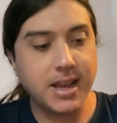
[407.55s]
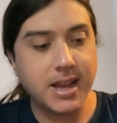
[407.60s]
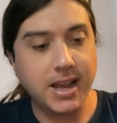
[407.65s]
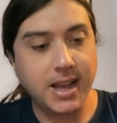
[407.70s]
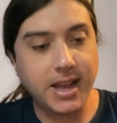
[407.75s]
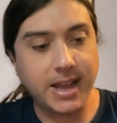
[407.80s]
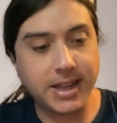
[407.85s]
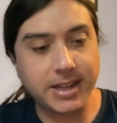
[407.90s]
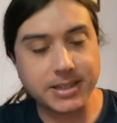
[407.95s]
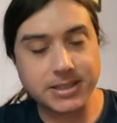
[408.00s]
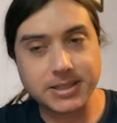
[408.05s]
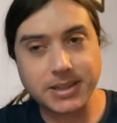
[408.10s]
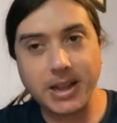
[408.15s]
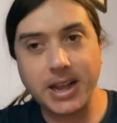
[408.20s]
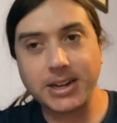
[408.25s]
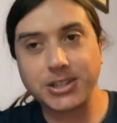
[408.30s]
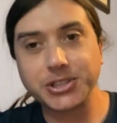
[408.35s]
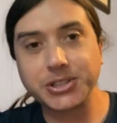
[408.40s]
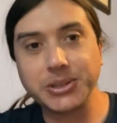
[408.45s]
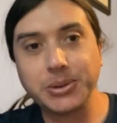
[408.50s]
And
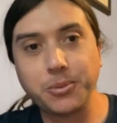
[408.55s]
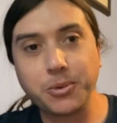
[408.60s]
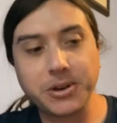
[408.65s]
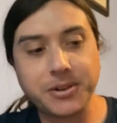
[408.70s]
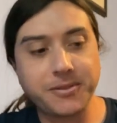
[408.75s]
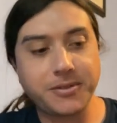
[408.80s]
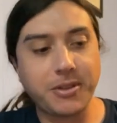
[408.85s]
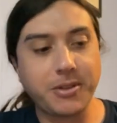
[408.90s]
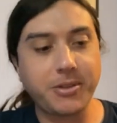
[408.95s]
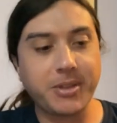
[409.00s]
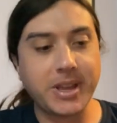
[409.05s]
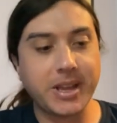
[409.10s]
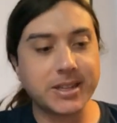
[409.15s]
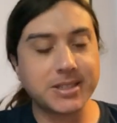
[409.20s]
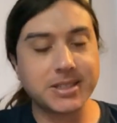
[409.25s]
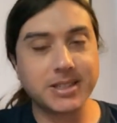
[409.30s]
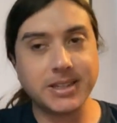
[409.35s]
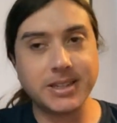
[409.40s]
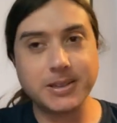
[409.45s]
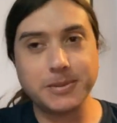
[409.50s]
actually, one of the things
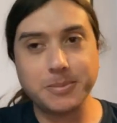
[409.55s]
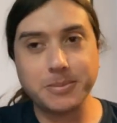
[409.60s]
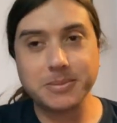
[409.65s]
that